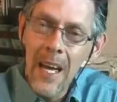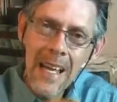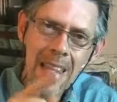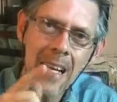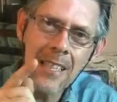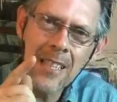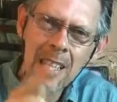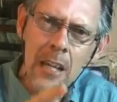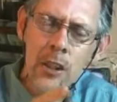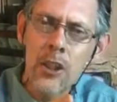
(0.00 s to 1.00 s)
And that
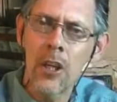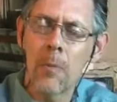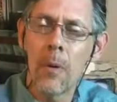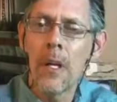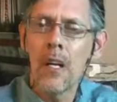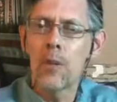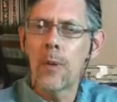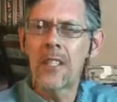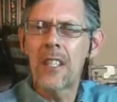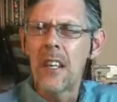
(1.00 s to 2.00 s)
sonship is
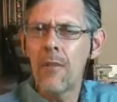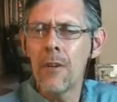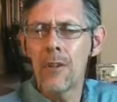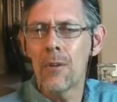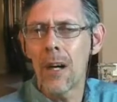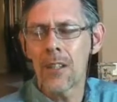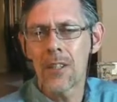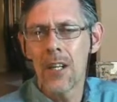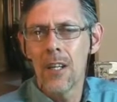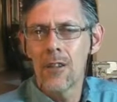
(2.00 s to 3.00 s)
what's given to
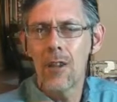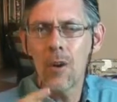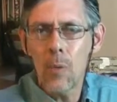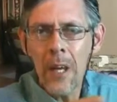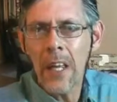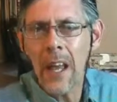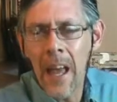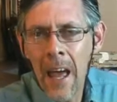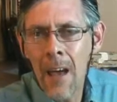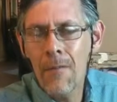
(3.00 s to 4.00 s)
us so that we can
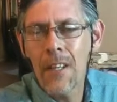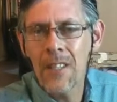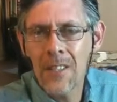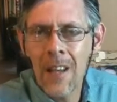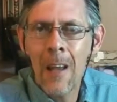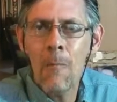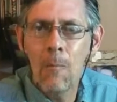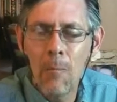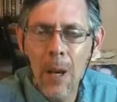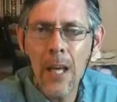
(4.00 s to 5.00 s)
have the
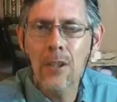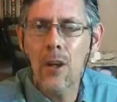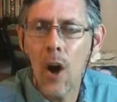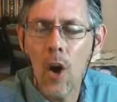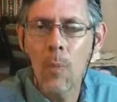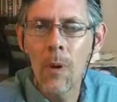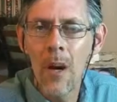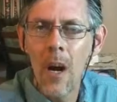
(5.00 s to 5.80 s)
same blessed hope